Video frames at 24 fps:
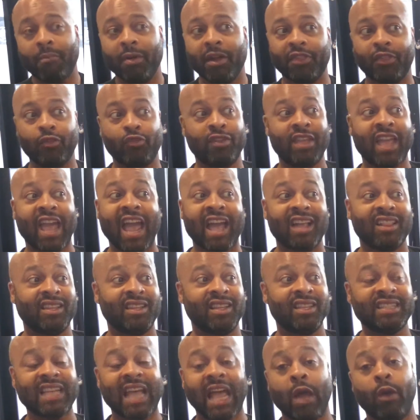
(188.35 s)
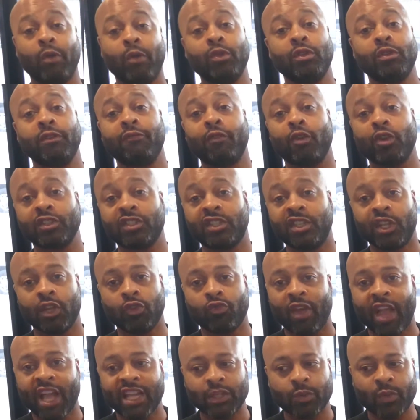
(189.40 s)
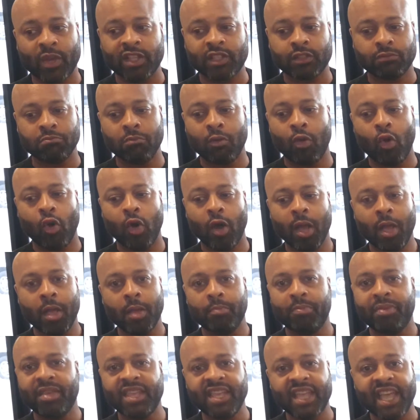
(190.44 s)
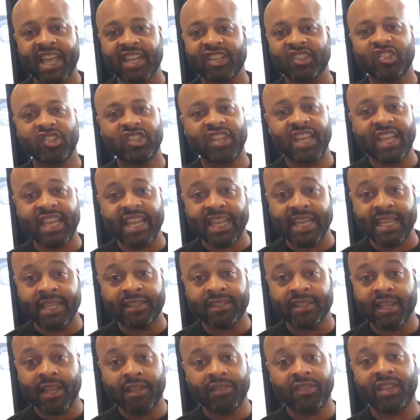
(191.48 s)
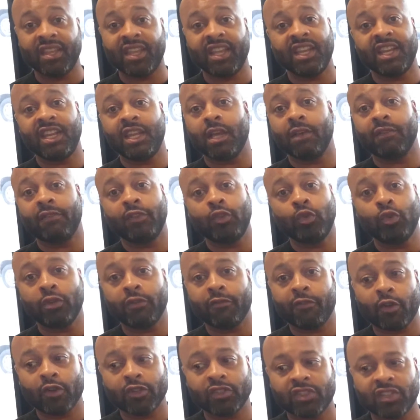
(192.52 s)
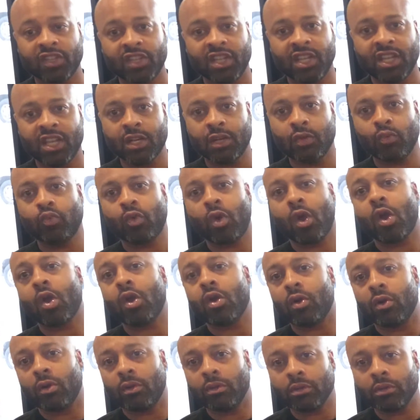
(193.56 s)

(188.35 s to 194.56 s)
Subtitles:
But the reality is Howard University graduates more PhDs than any other university in the world.